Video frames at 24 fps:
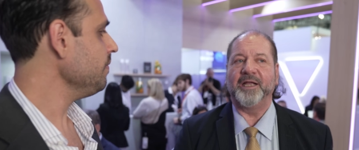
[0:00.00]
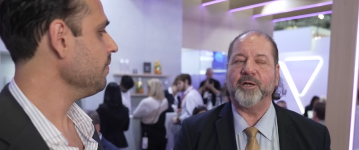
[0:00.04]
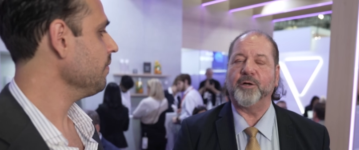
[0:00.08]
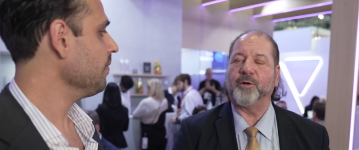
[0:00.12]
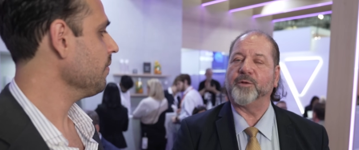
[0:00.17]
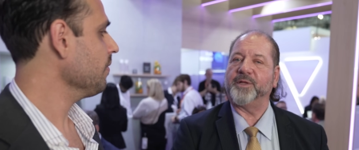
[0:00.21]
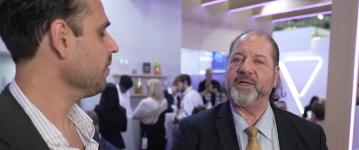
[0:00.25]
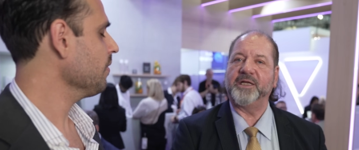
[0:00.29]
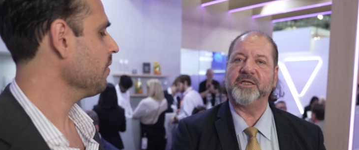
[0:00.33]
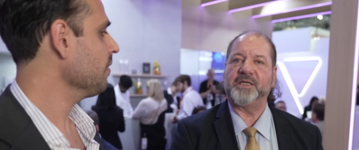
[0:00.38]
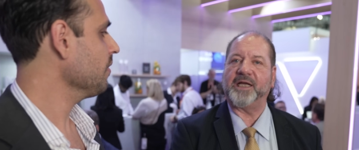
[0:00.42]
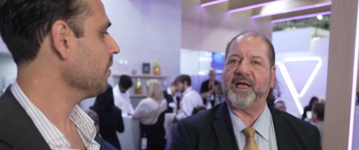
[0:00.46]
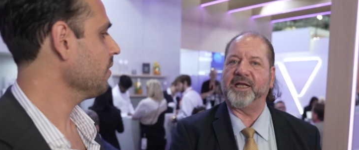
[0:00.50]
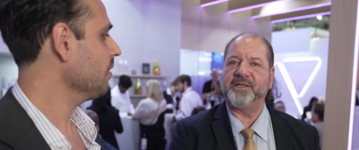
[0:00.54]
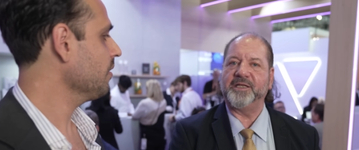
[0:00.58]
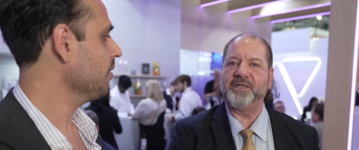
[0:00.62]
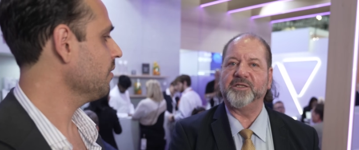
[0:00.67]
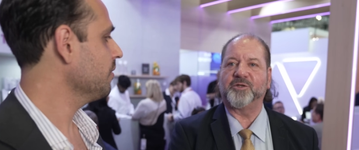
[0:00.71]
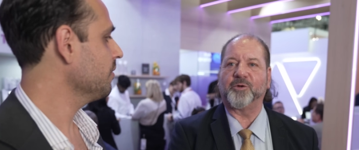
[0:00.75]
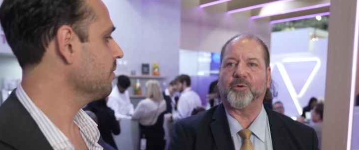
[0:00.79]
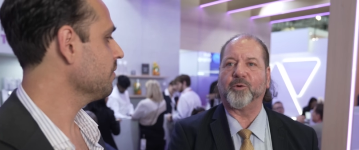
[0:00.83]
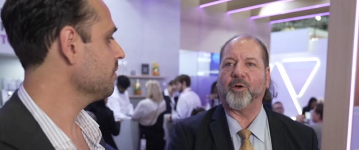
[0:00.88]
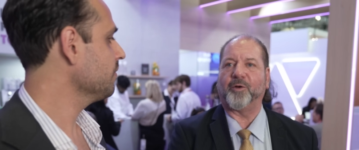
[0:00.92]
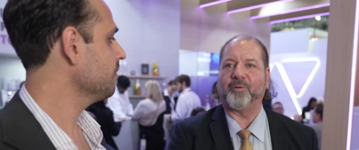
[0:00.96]
Speaker 1: you know, these, and
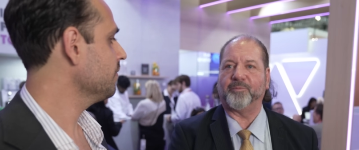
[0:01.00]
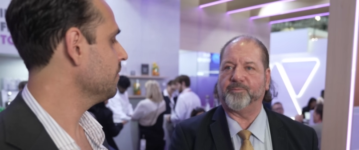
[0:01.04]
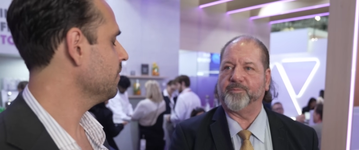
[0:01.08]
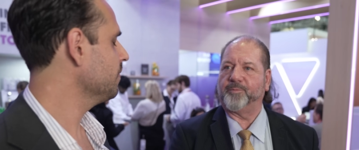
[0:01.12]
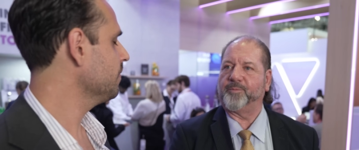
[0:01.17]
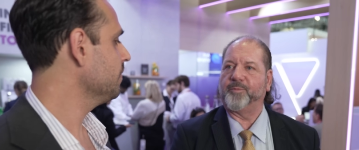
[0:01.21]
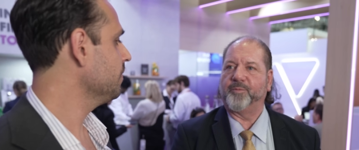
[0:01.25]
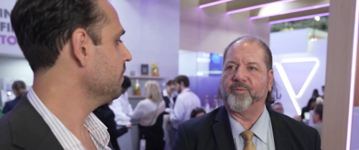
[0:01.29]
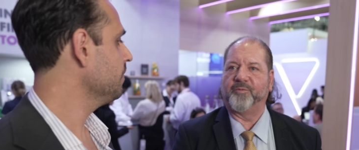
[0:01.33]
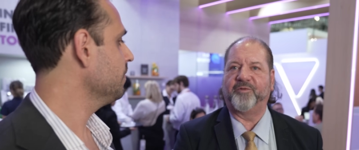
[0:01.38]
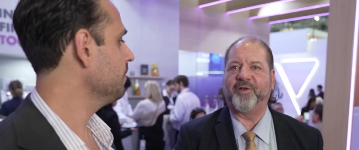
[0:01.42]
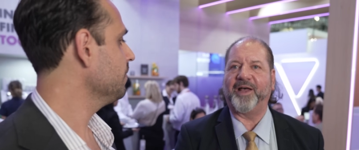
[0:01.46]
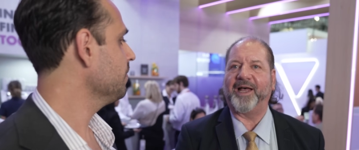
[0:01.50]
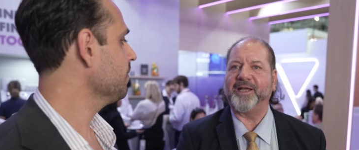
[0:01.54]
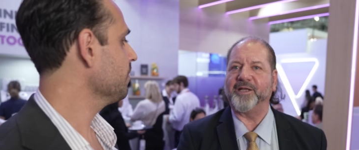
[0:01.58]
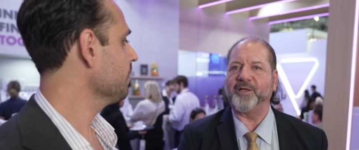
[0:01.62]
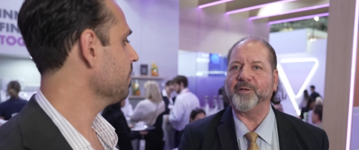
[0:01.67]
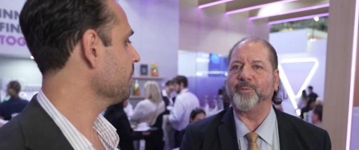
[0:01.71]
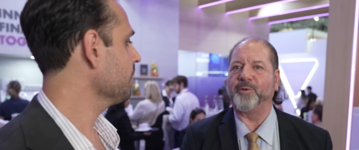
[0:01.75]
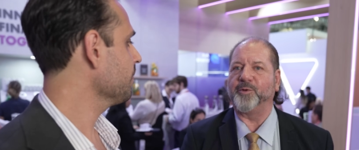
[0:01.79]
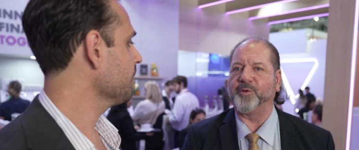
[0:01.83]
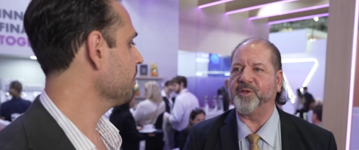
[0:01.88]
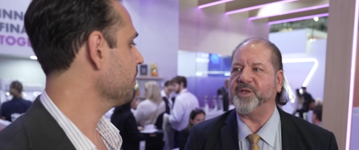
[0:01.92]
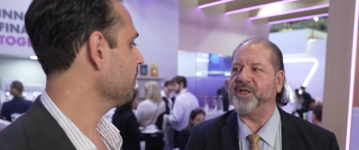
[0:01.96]
these are all
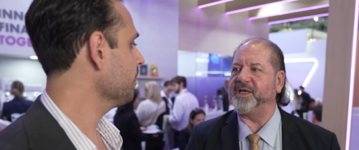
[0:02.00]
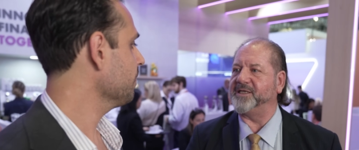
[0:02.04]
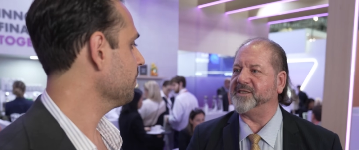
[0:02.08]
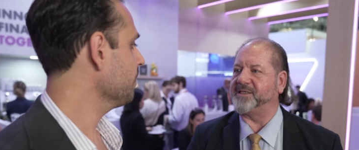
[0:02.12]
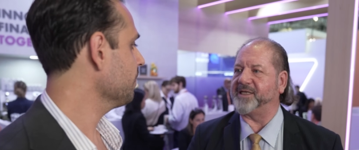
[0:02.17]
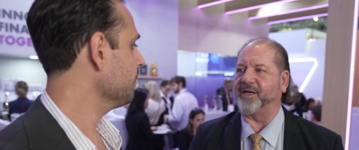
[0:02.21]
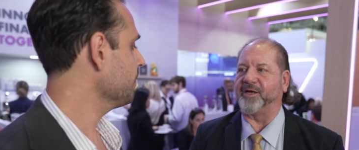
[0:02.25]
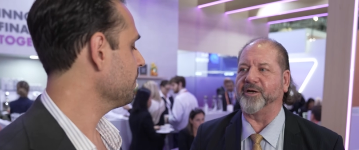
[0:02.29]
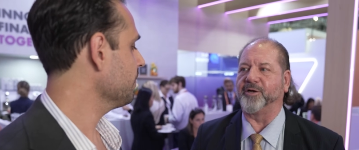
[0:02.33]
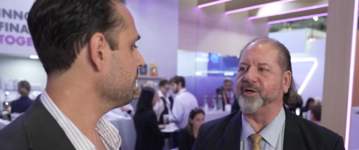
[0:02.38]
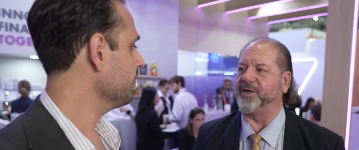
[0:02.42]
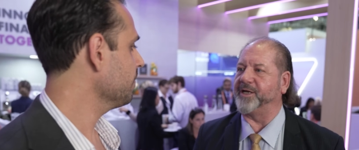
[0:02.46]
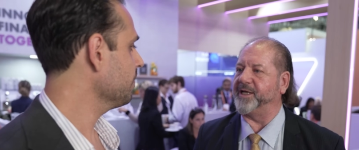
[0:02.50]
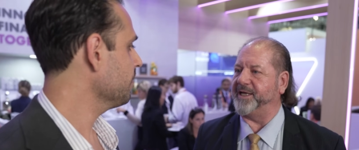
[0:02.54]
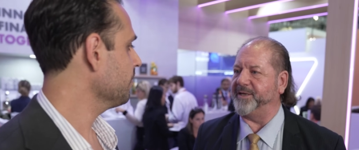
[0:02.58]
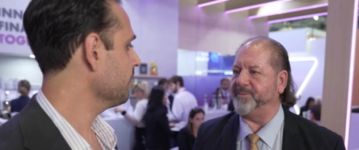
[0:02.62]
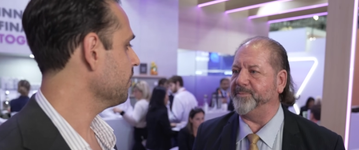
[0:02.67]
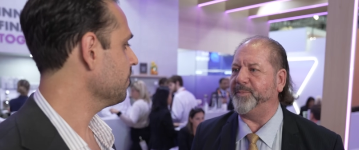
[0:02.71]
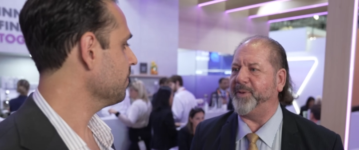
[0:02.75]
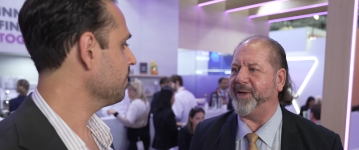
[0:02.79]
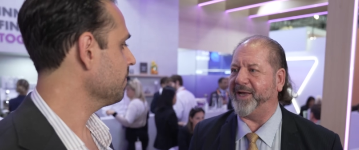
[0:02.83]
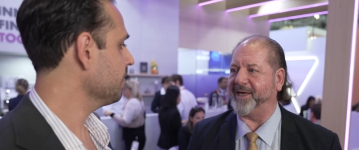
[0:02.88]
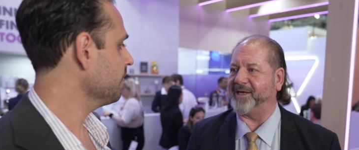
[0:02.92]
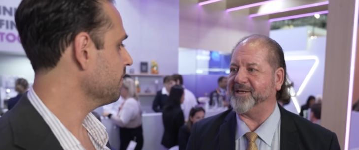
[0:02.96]
valuable things that are going to
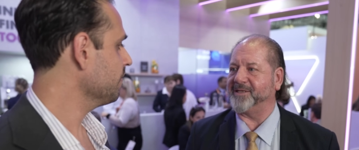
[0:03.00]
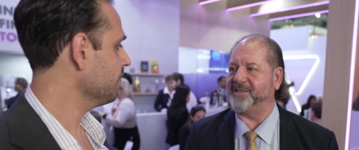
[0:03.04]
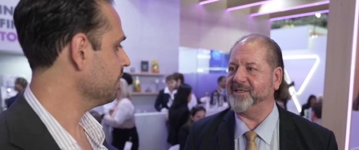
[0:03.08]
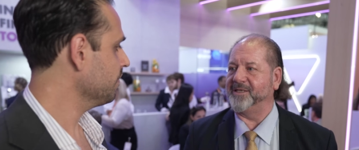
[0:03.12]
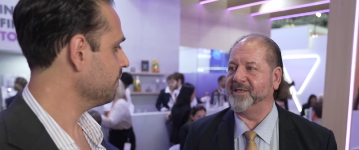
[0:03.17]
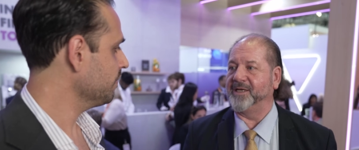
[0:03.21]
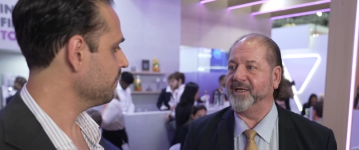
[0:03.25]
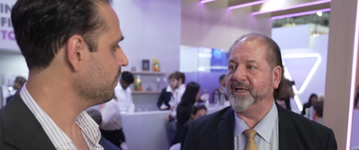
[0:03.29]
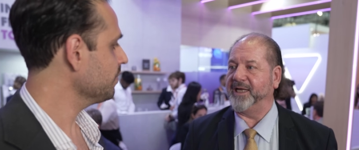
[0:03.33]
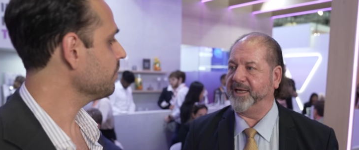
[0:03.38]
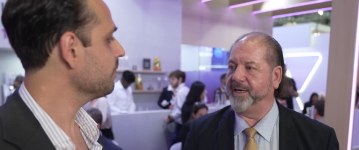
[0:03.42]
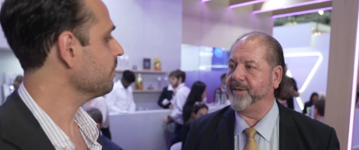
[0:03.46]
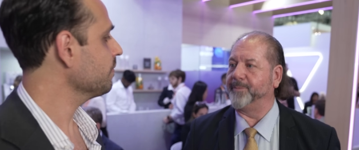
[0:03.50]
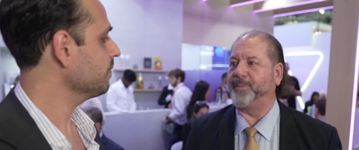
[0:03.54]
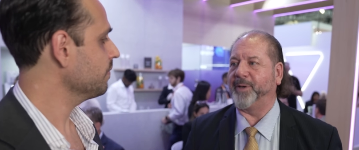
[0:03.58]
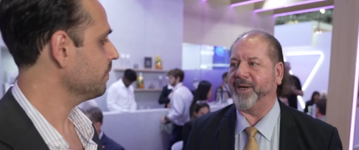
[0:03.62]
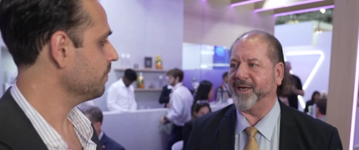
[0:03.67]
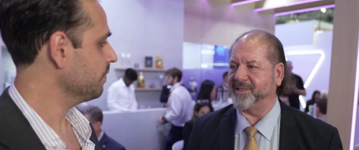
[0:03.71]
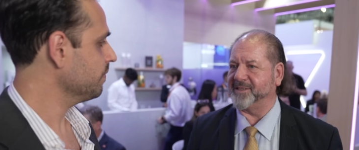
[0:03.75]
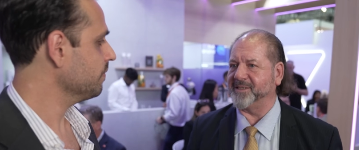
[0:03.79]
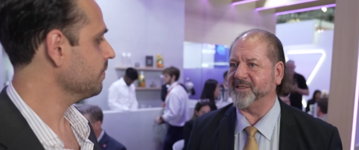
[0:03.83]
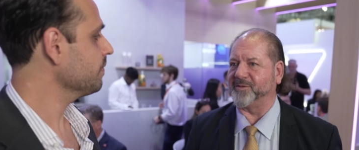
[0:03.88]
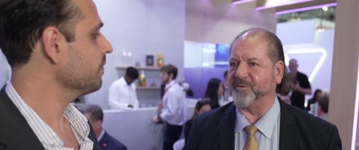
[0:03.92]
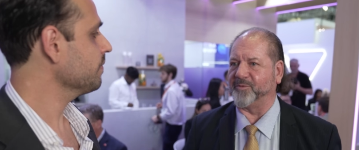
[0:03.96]
impact in a
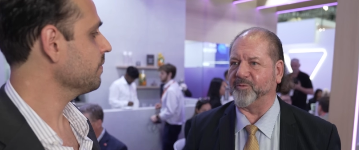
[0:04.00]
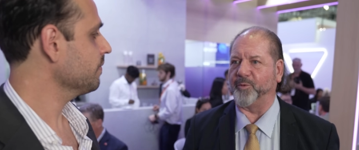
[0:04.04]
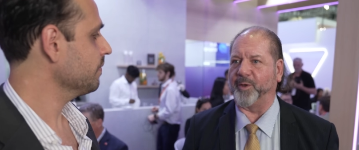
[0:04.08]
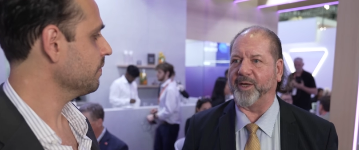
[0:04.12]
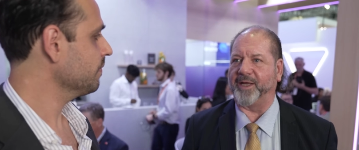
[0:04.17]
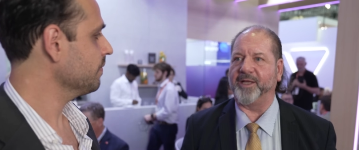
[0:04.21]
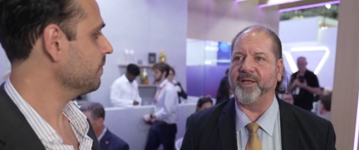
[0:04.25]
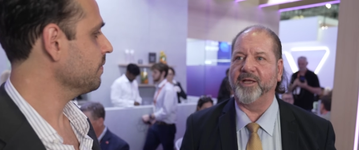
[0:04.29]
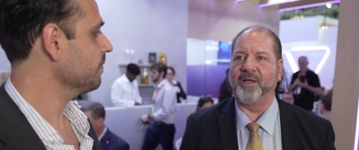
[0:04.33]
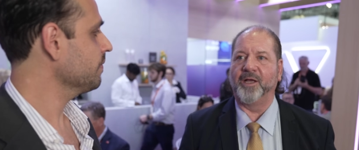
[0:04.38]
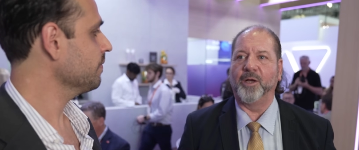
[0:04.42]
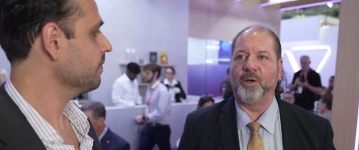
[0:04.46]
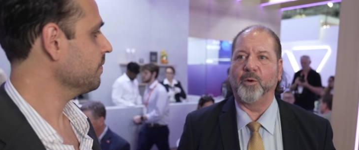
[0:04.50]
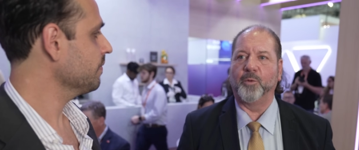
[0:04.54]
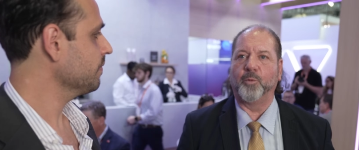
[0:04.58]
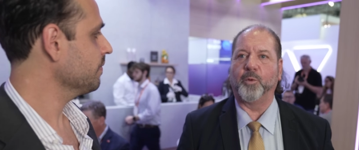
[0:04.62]
positive way